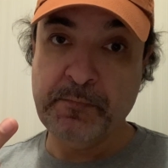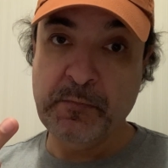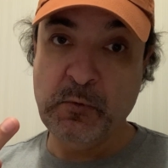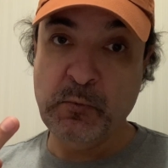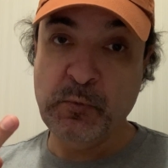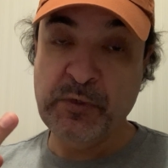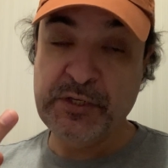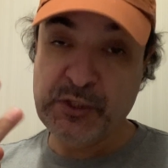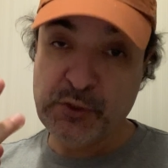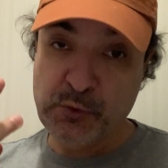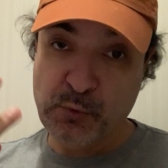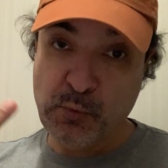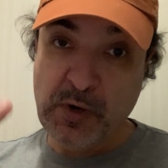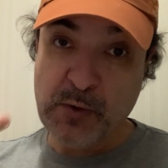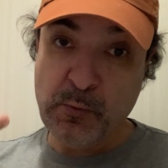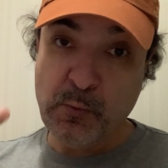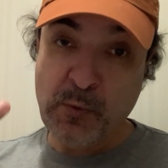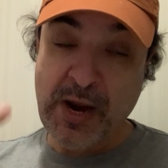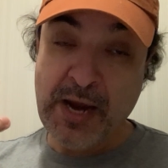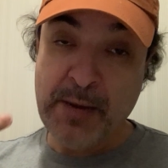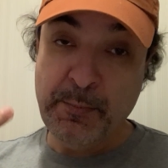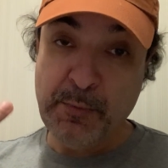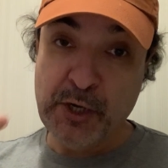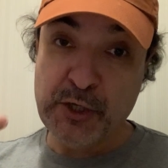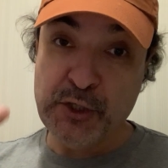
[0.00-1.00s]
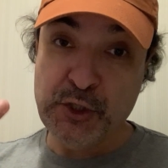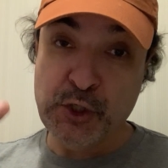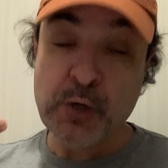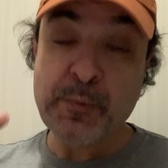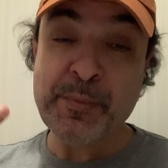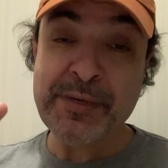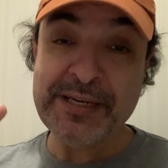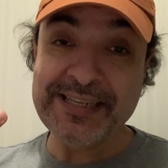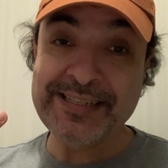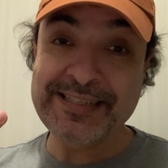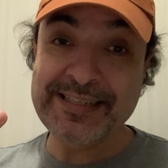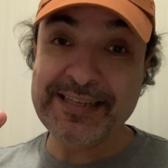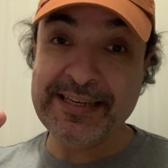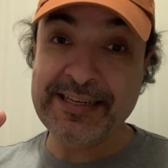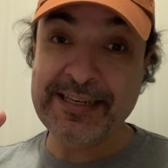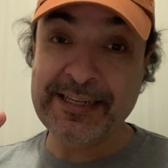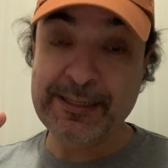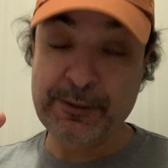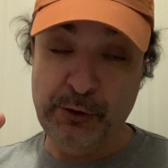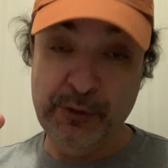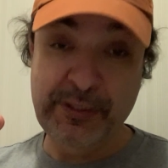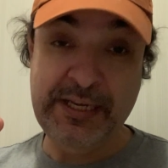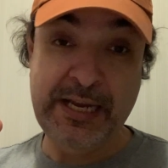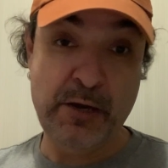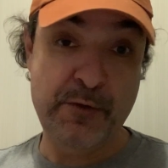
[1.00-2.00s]
which is what Weimar Germany did. And
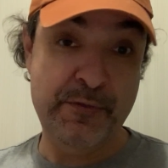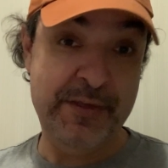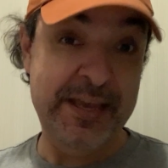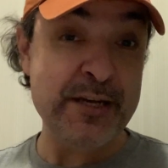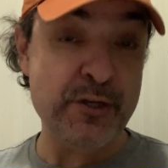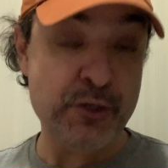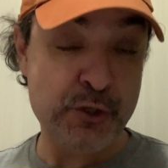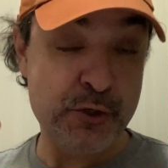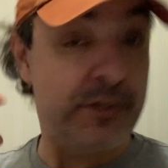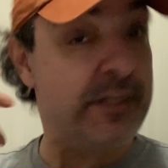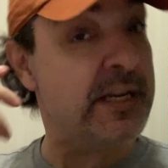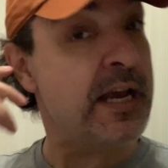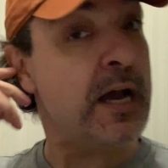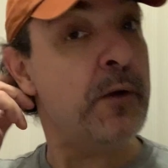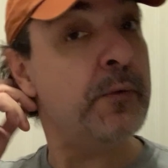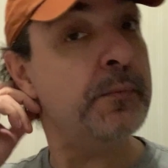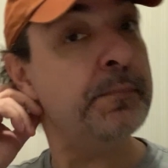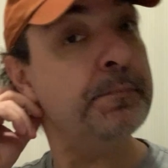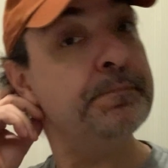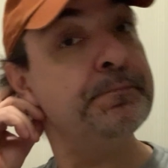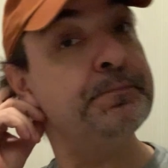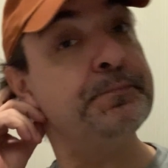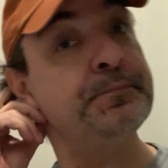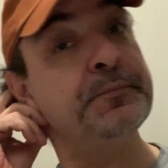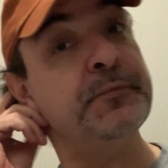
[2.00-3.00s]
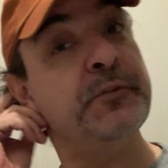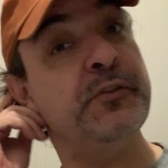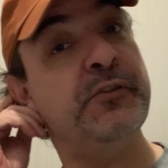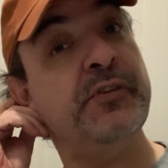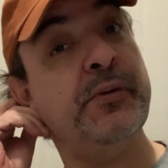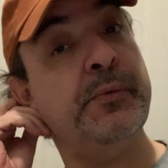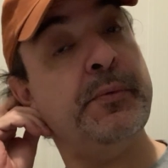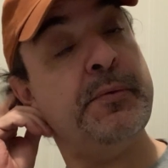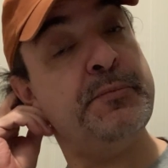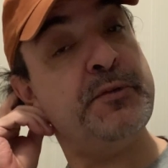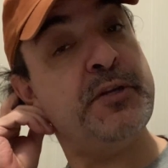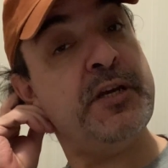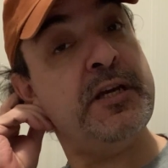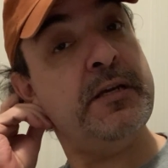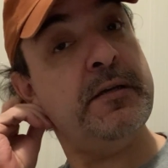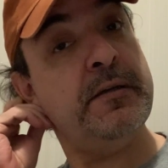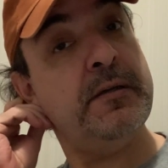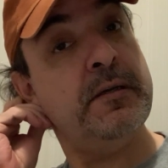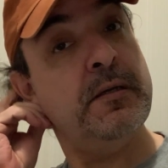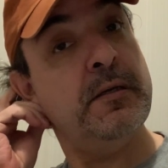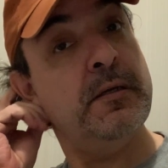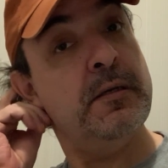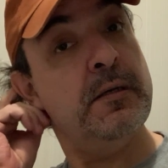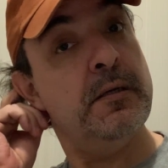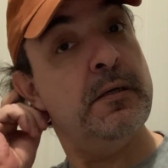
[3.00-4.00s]
look how they turned out. You see what I'm saying?
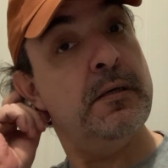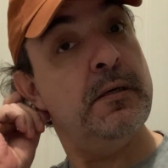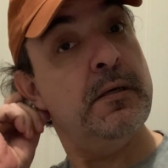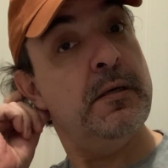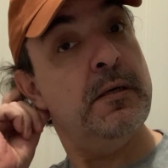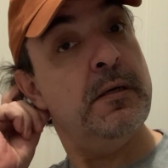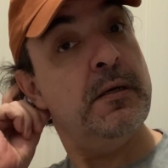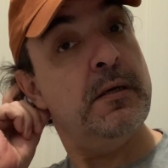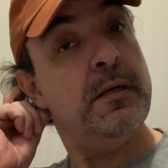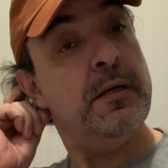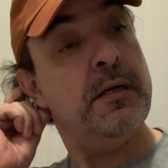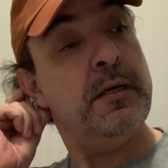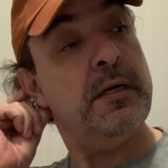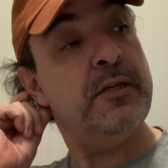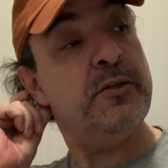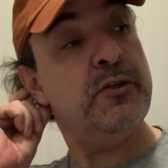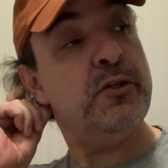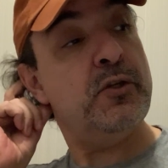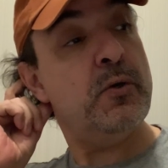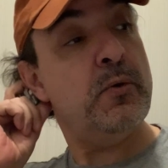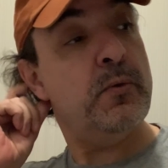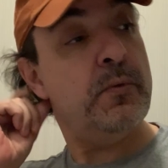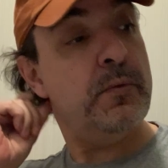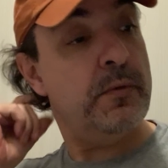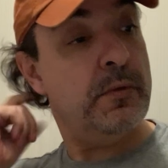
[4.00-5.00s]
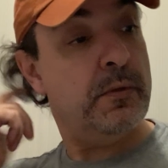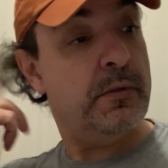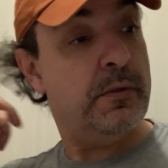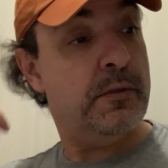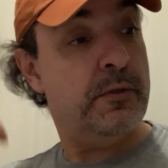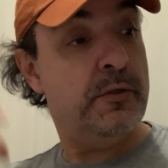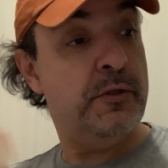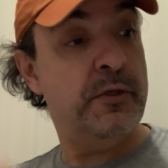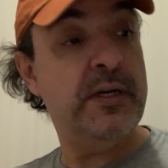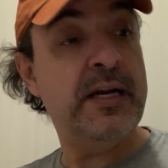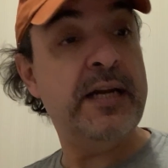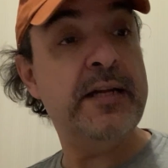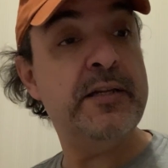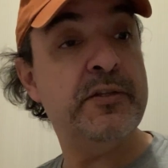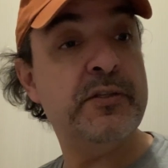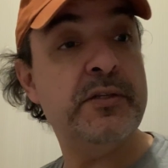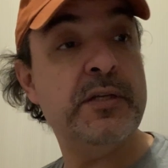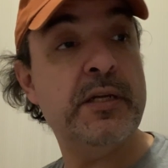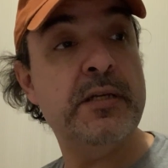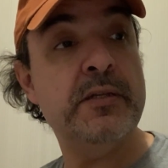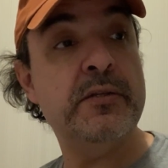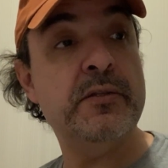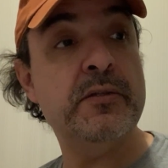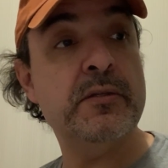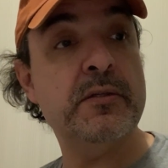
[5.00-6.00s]
And so the United
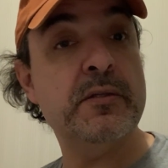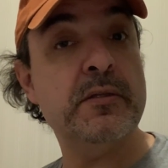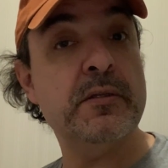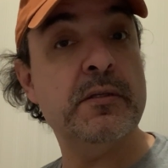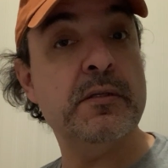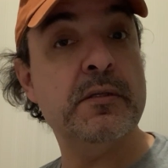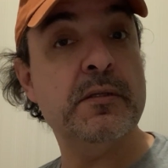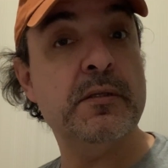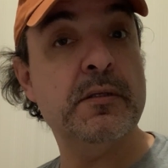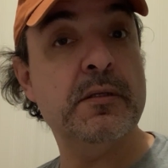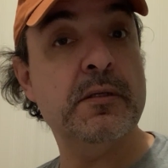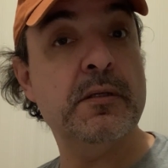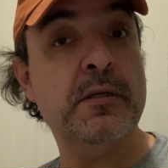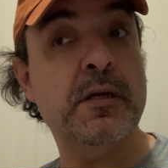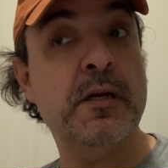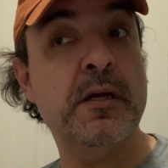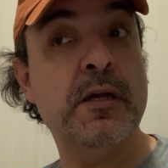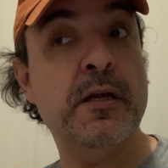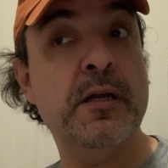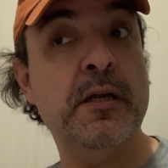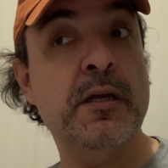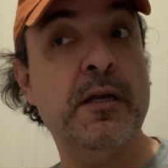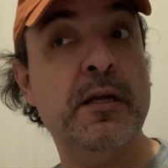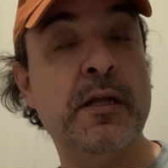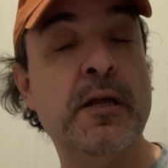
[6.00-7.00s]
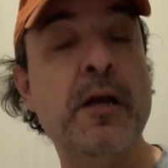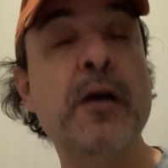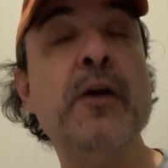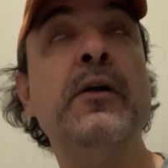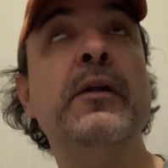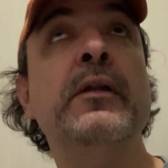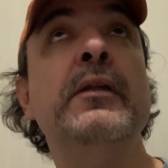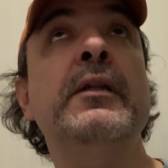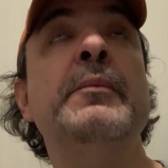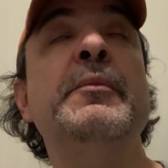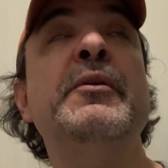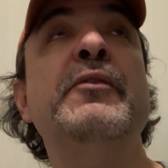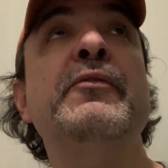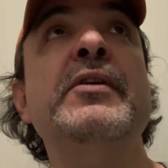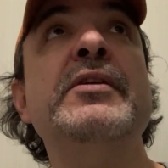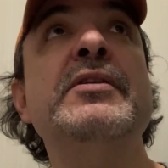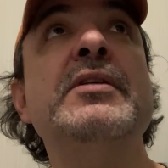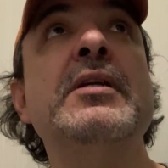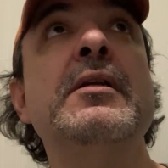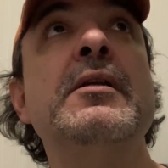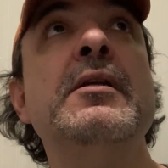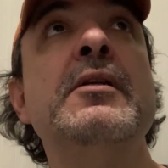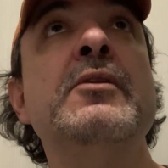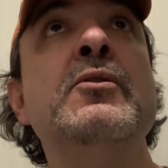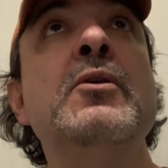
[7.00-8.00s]
States, let me phrase
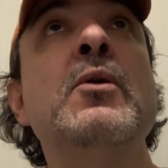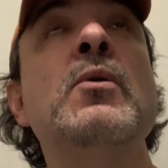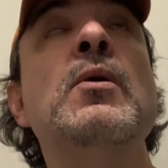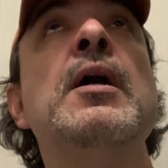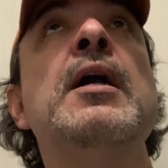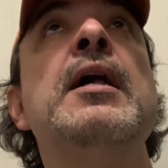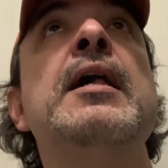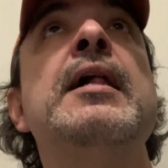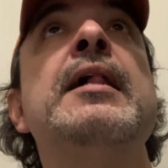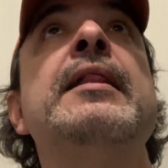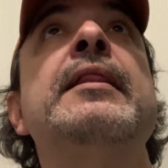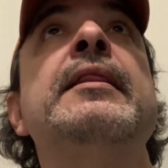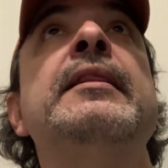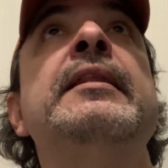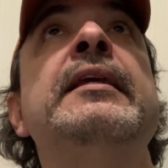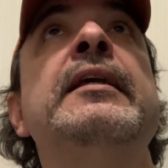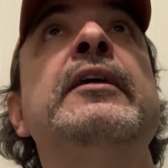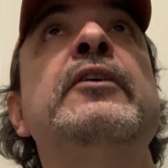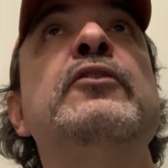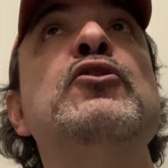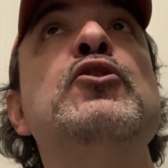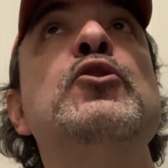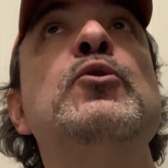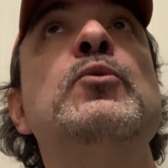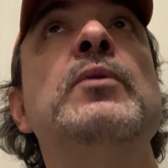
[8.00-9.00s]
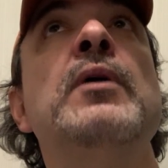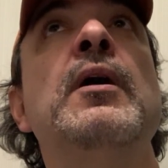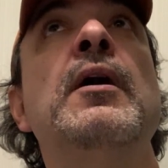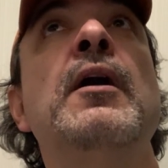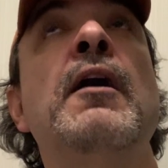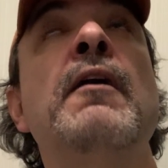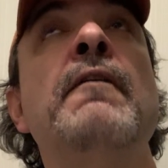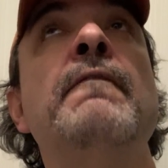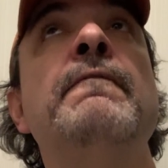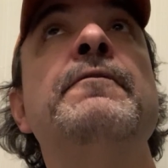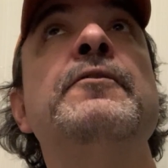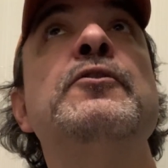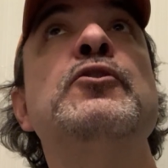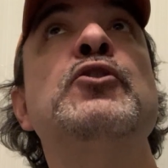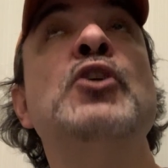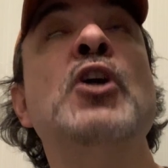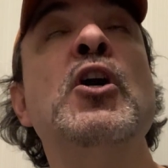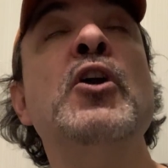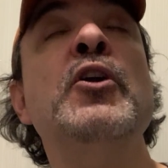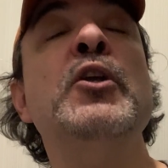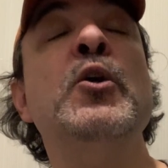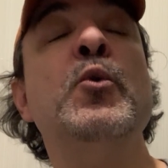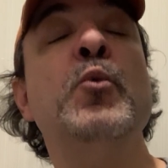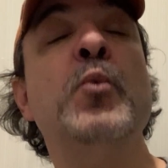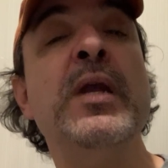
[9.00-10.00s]
it. And so the issue of
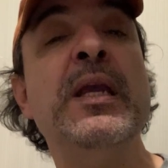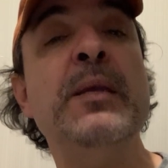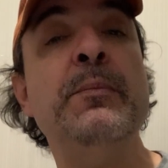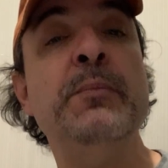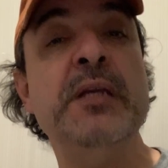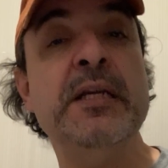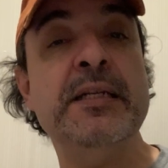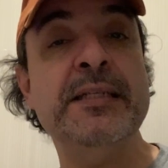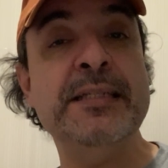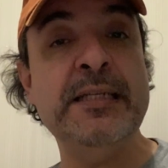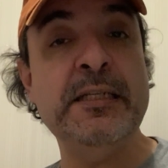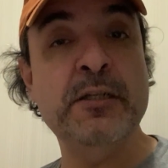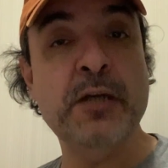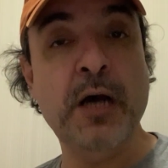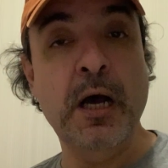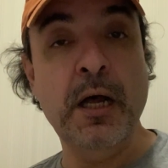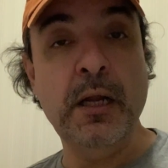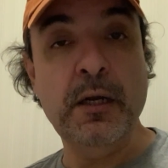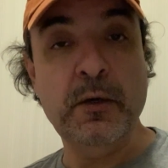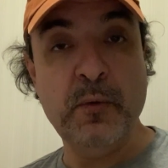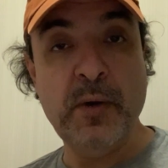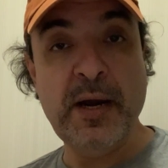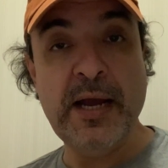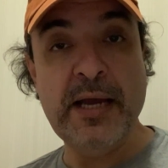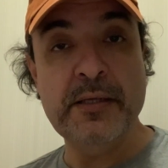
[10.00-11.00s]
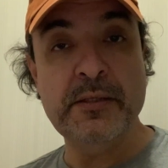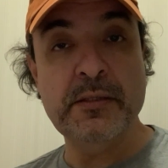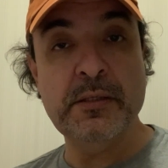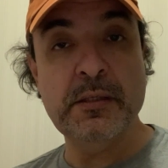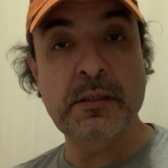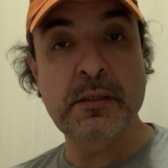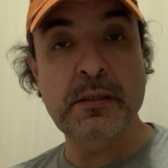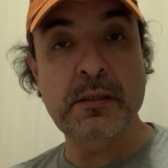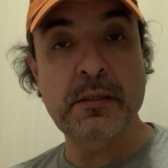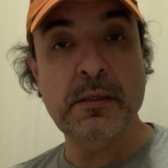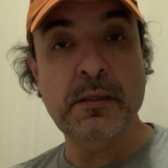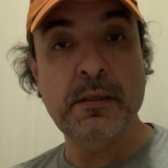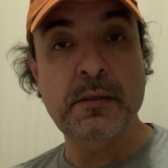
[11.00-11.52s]
Saudi Arabia de-dollarizing